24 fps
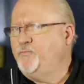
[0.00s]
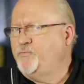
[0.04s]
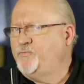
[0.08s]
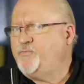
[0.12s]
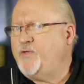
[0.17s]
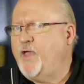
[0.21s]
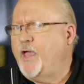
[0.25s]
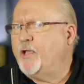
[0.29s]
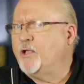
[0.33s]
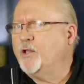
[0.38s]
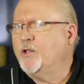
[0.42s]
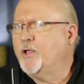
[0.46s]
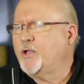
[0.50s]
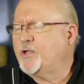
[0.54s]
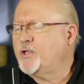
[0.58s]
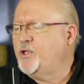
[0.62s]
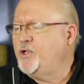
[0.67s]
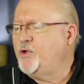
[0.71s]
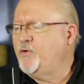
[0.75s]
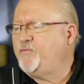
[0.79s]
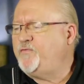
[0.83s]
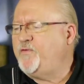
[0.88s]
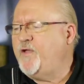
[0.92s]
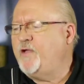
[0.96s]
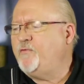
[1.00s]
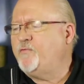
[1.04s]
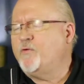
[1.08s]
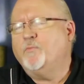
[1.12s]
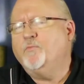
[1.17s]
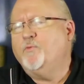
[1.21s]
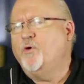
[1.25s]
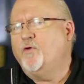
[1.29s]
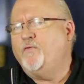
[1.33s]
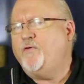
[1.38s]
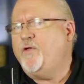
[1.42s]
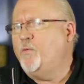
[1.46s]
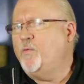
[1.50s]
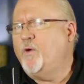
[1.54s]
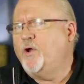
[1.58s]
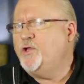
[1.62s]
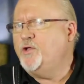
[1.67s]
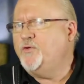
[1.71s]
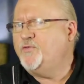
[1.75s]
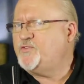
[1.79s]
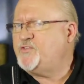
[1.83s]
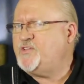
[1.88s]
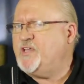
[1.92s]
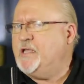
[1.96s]
Take a look at your favorite movie, one
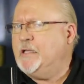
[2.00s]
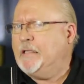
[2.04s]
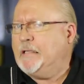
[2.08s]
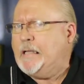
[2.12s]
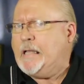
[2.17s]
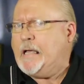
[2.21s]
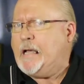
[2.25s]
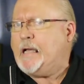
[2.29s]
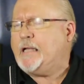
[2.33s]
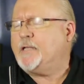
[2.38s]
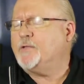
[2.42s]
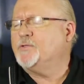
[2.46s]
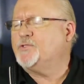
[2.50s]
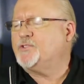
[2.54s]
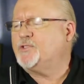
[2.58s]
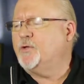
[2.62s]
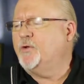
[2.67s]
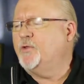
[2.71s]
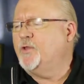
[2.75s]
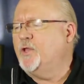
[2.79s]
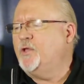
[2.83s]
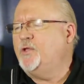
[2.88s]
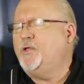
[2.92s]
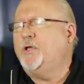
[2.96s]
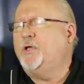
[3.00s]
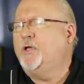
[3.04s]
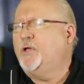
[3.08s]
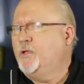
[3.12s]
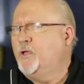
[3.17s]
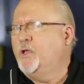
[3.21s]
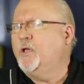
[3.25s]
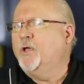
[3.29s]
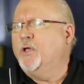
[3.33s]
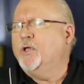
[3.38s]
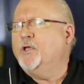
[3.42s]
you've seen a lot, so that